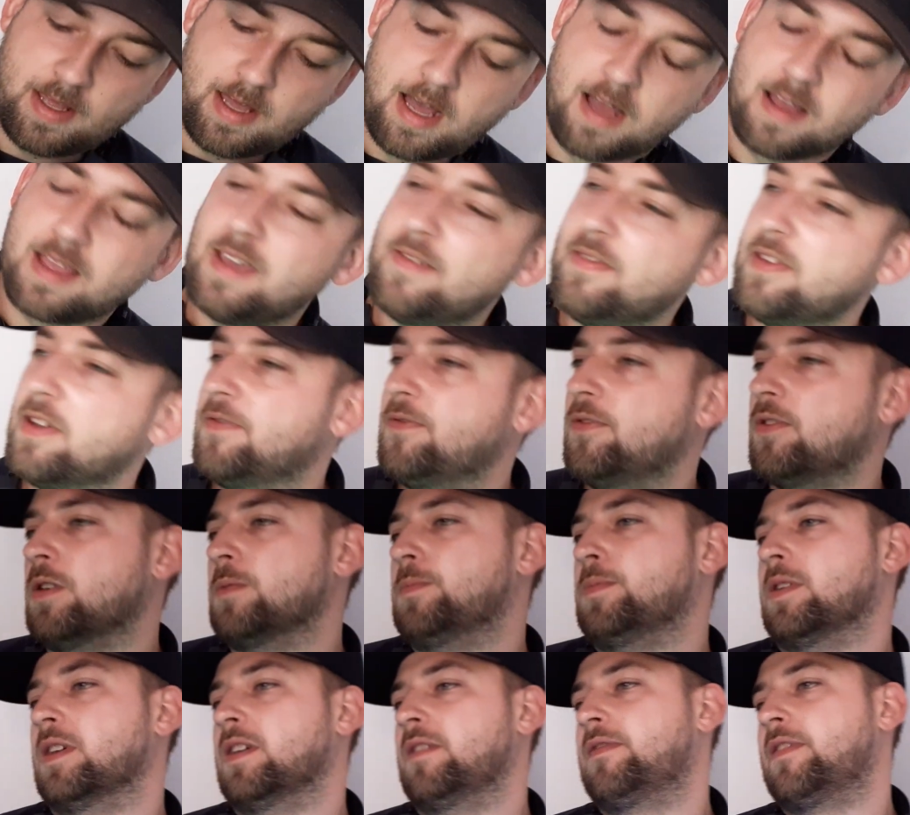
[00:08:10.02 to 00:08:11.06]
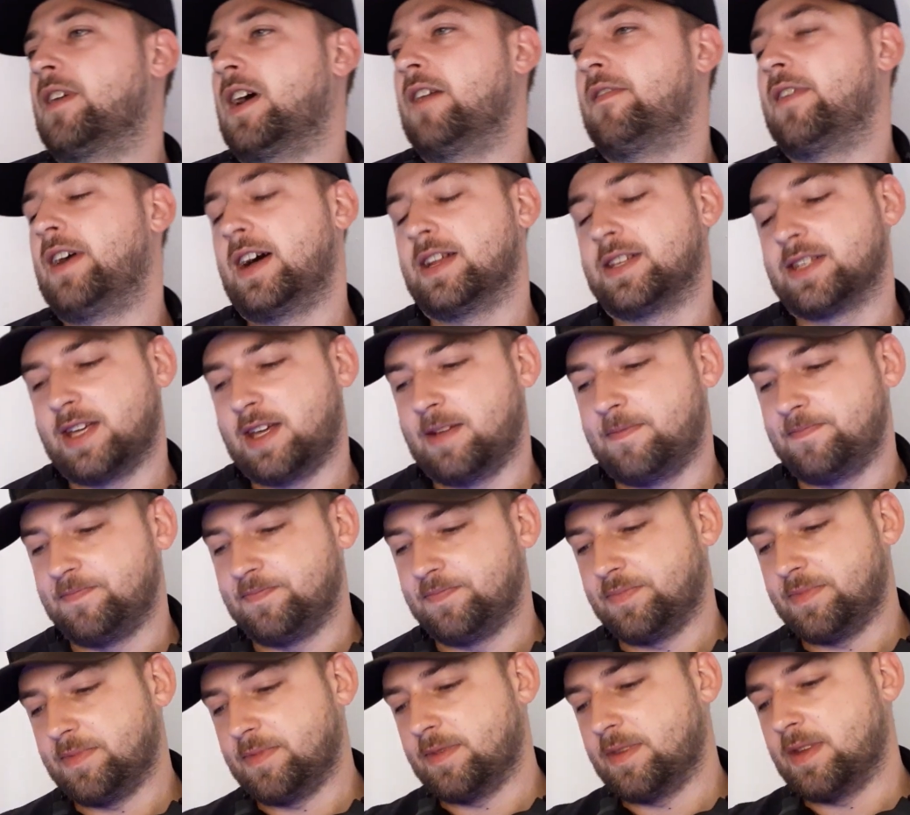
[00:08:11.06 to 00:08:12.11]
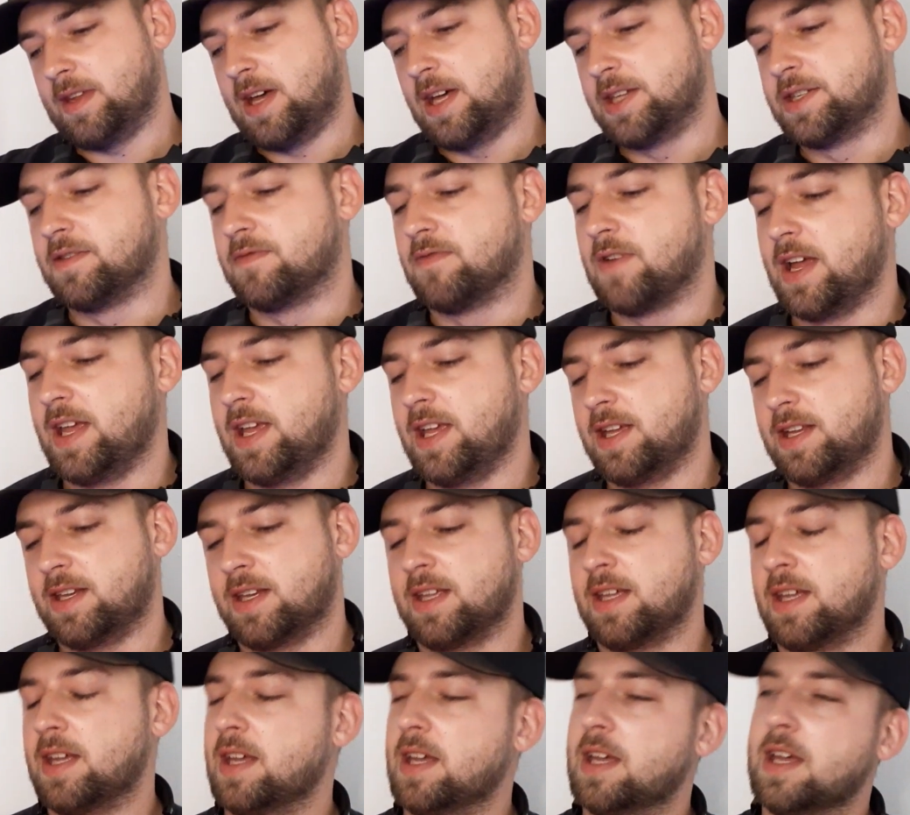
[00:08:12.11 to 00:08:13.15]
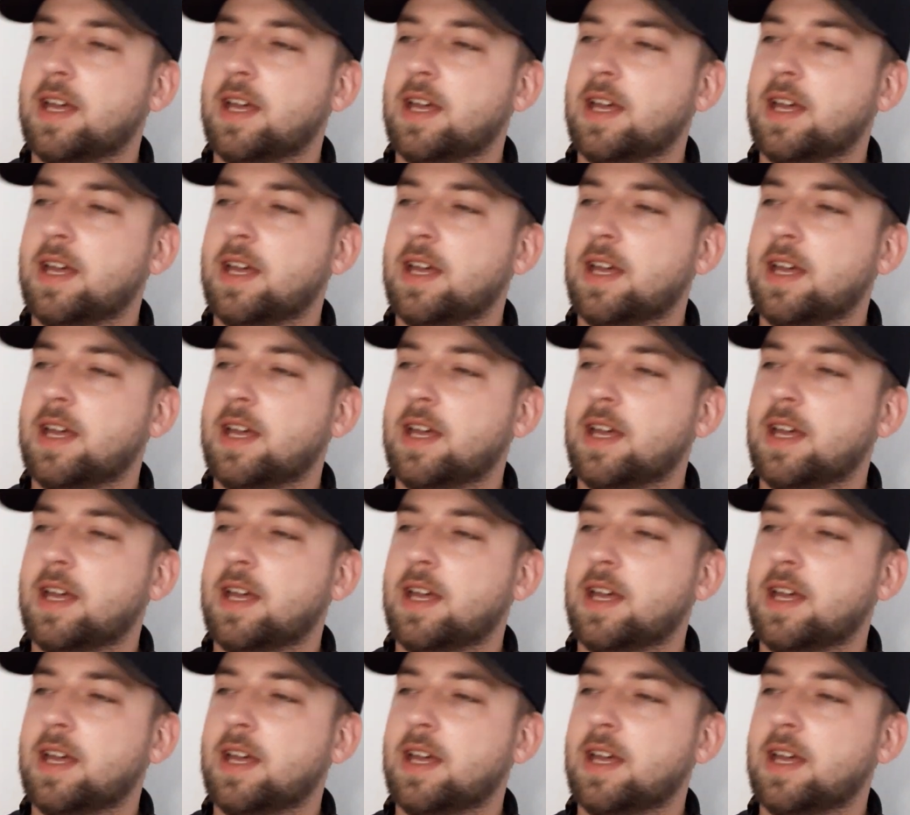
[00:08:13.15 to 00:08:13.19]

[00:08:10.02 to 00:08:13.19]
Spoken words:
it a 4.5 out of 10 as a rating.